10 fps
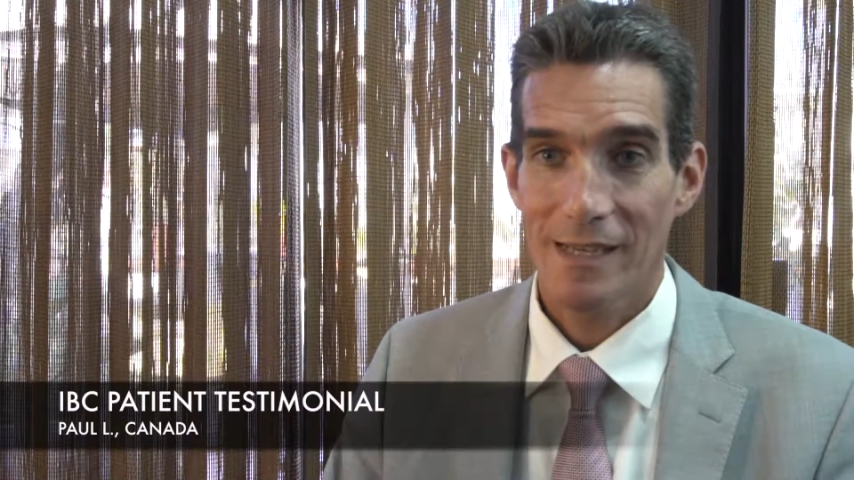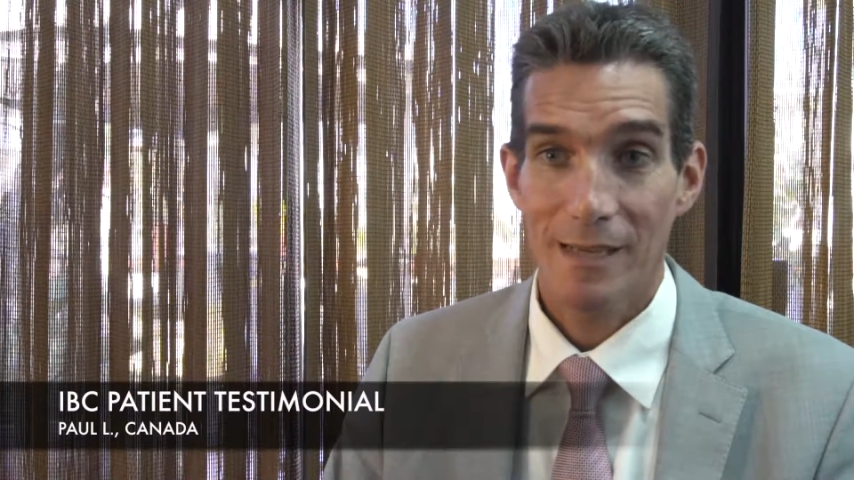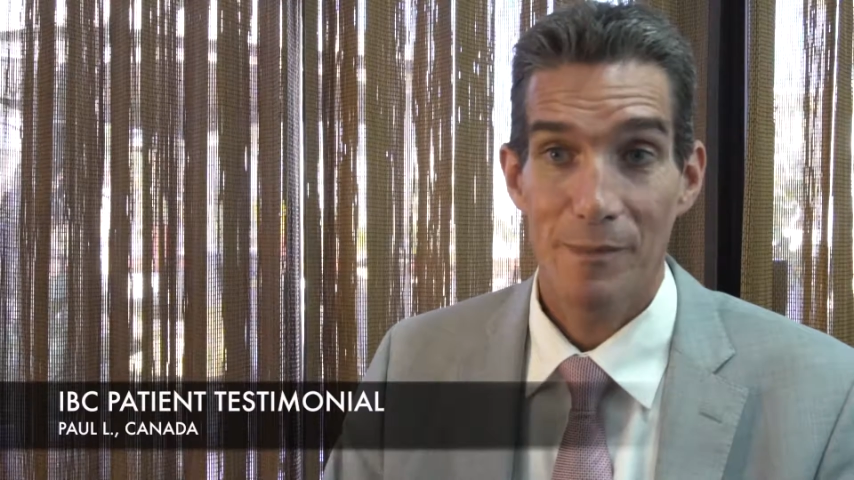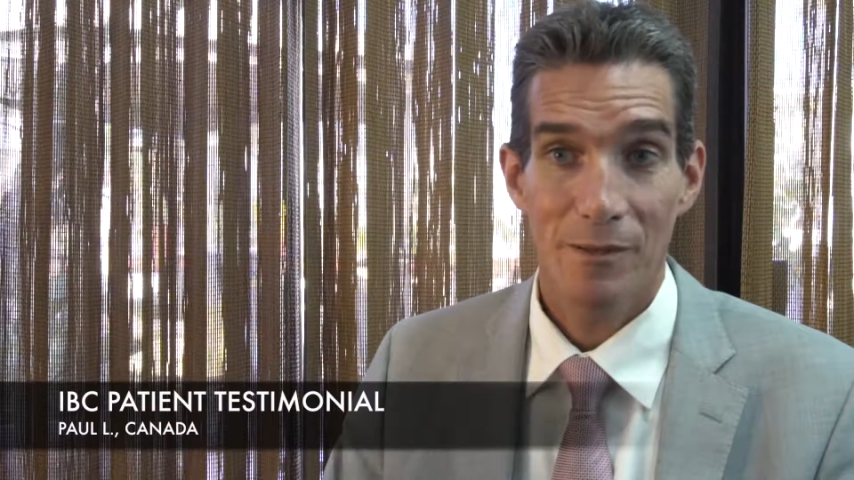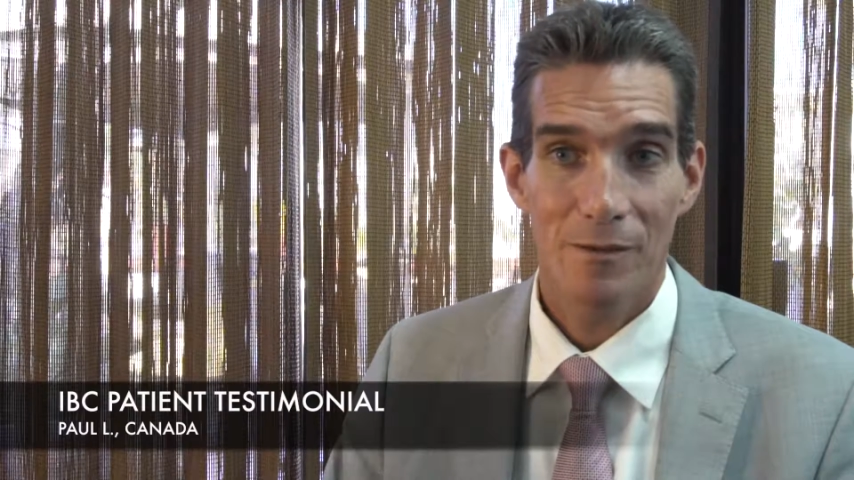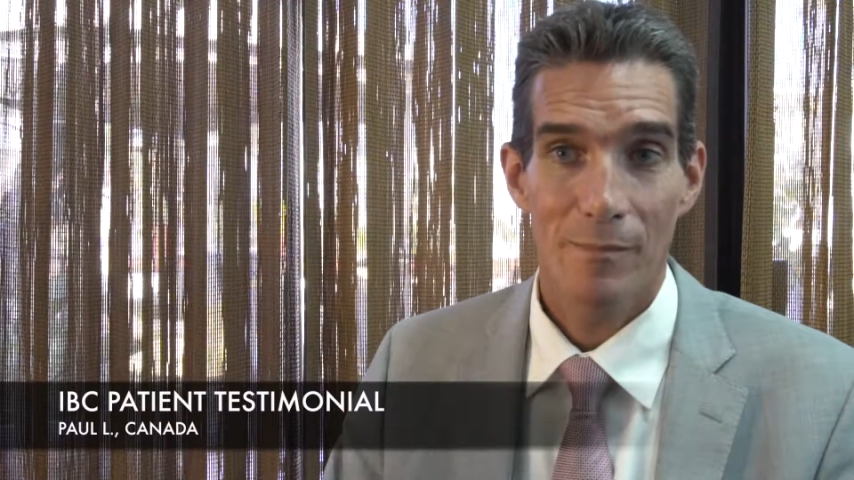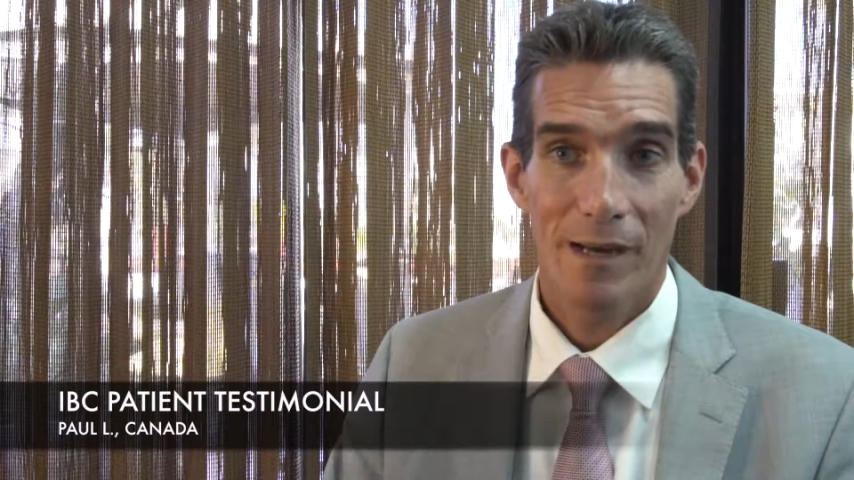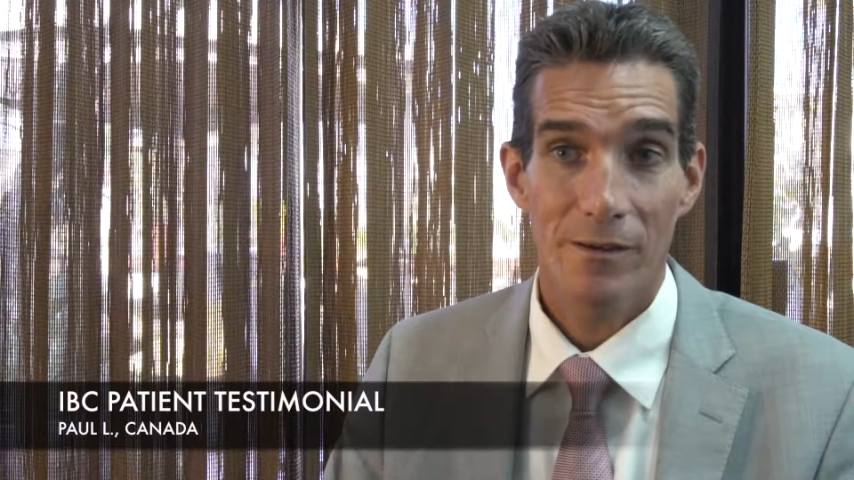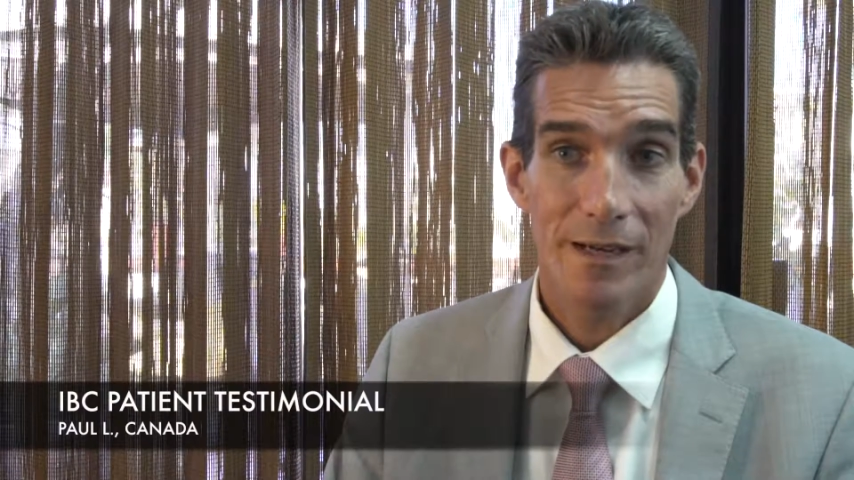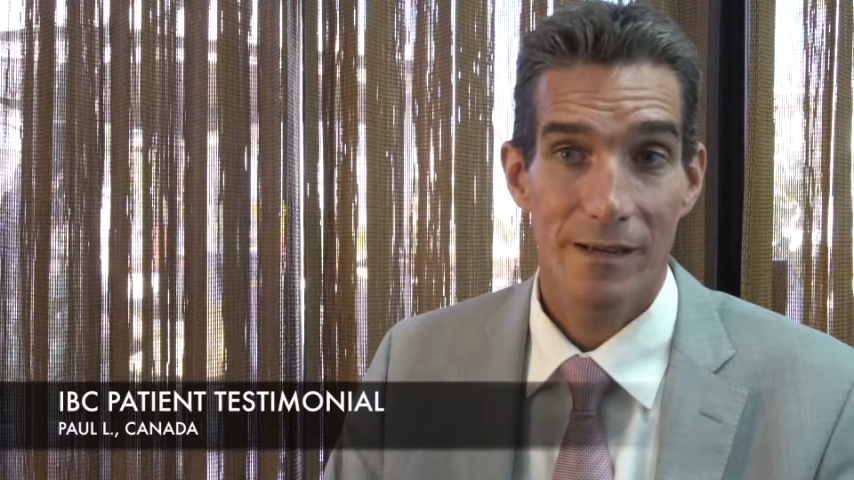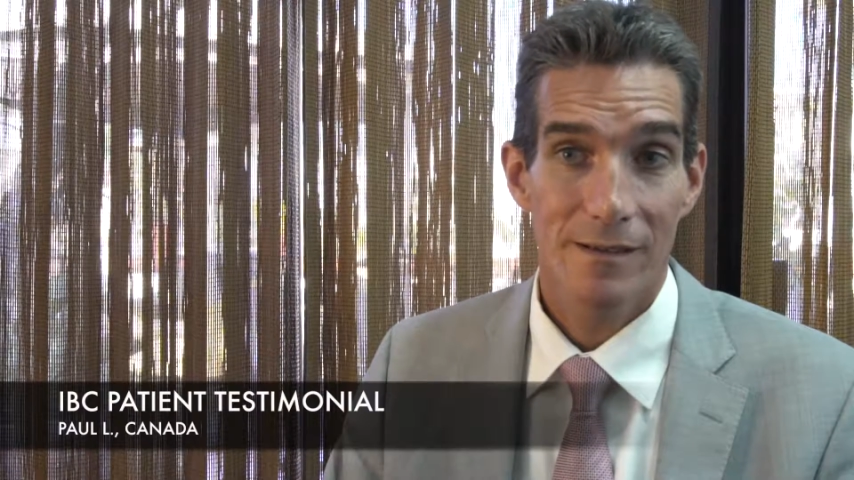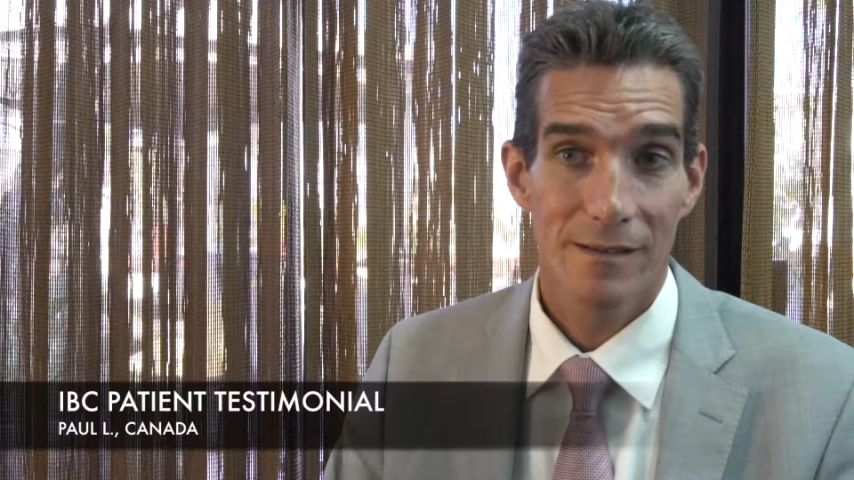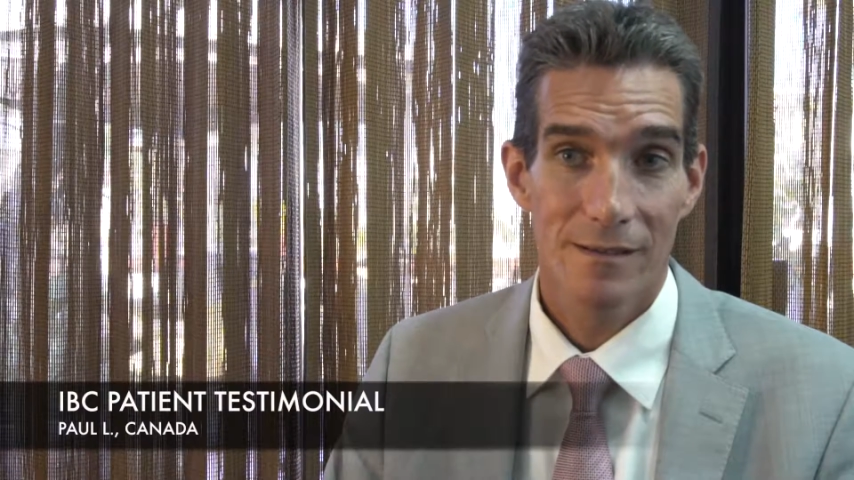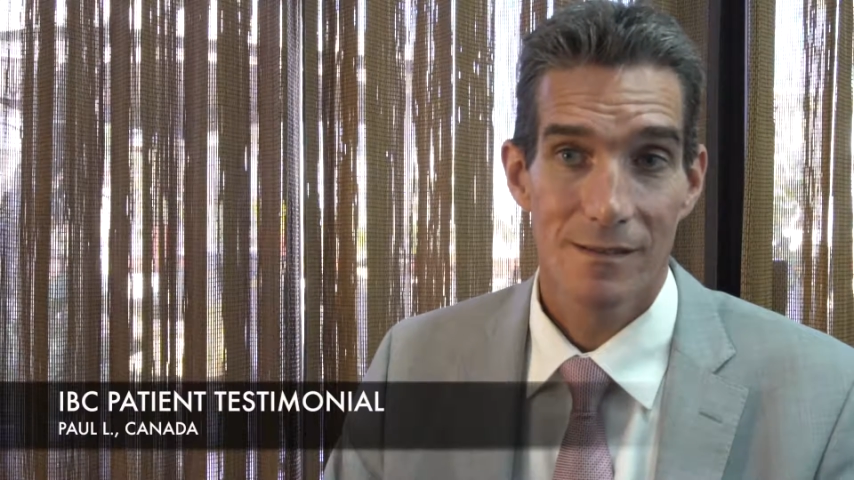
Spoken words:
came here to the BioCare